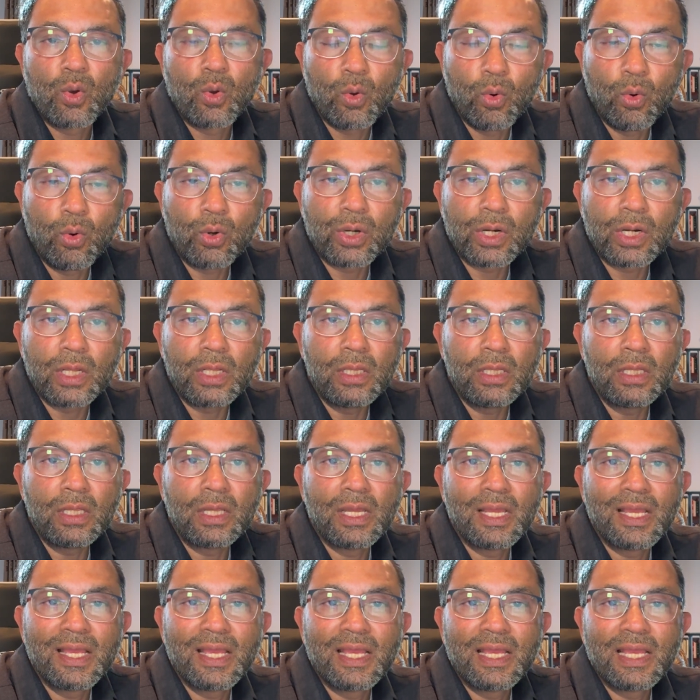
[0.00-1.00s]
Oral
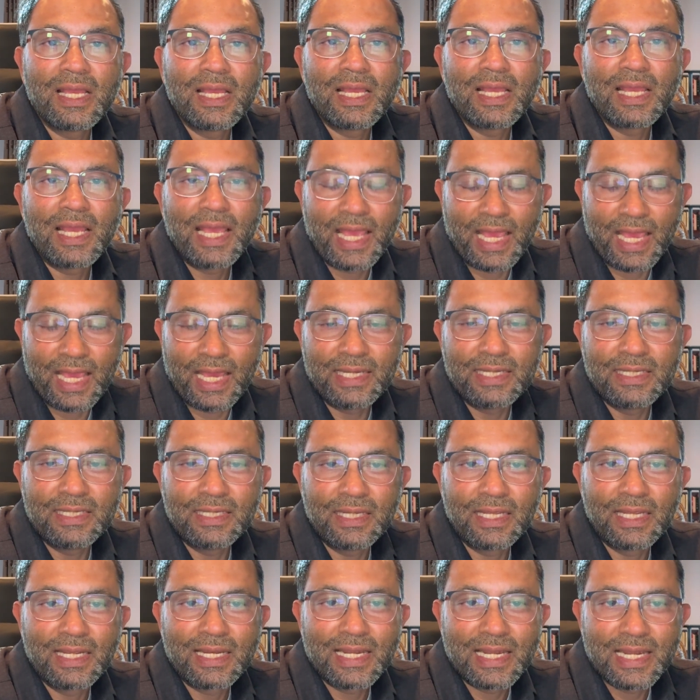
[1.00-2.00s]
head
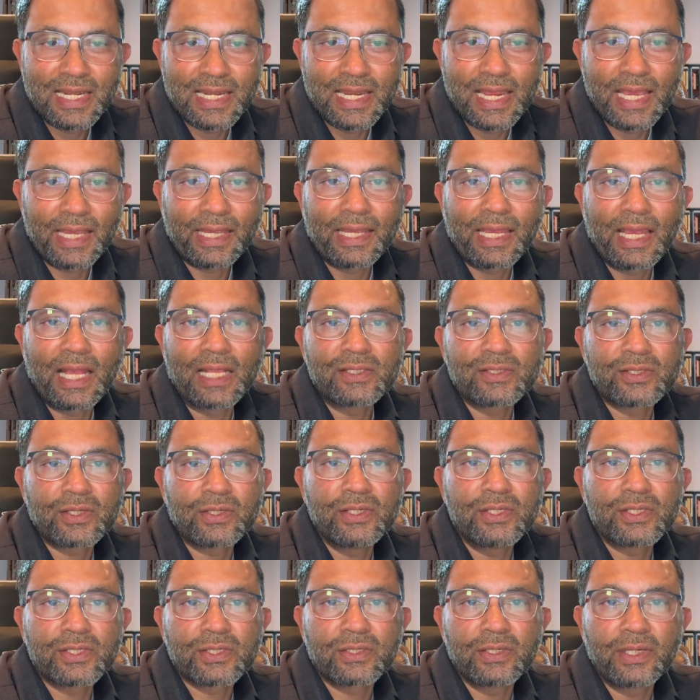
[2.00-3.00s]
neck
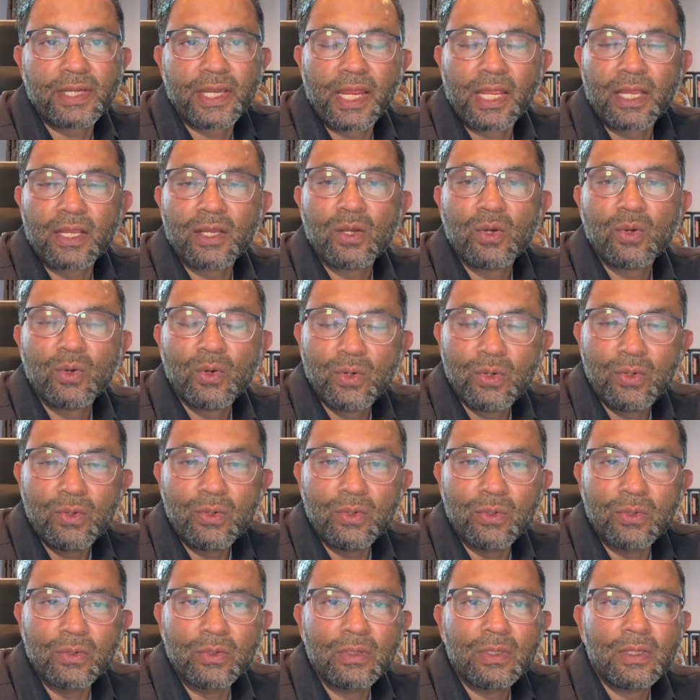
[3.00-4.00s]
cancer screening.
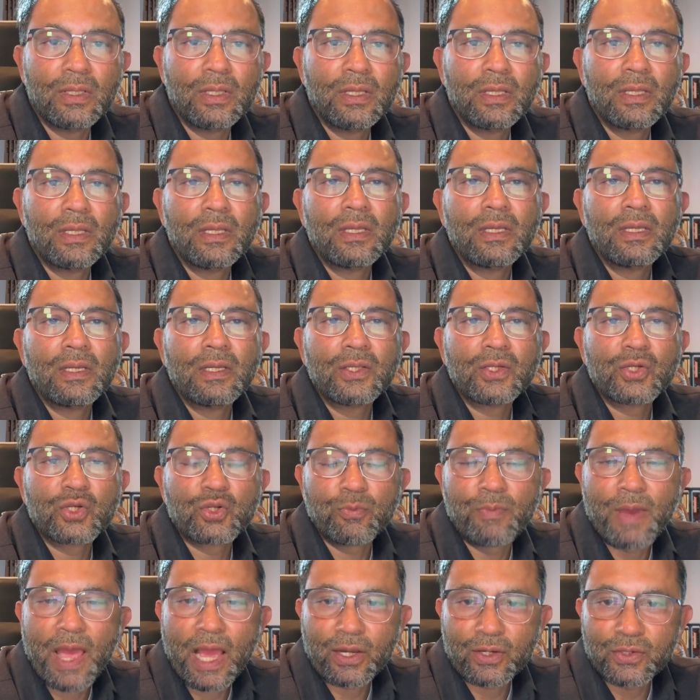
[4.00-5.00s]
Who?
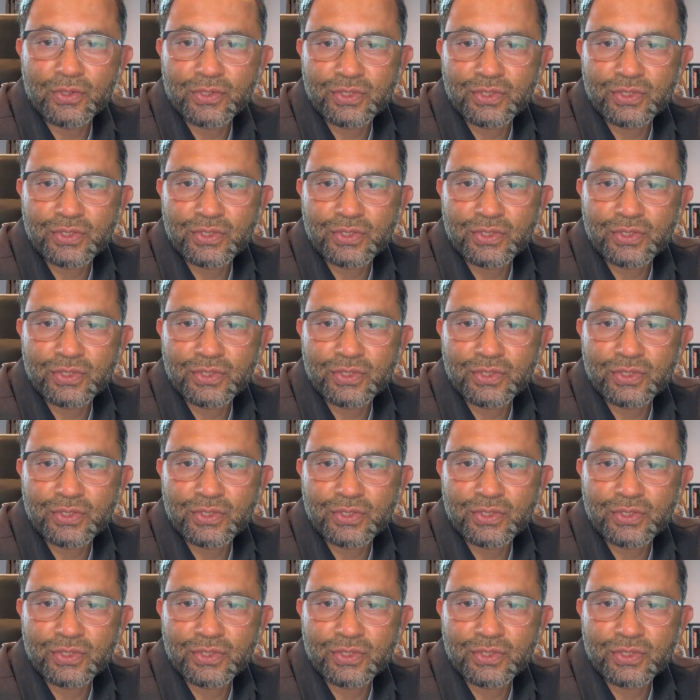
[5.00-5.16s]
Tobacco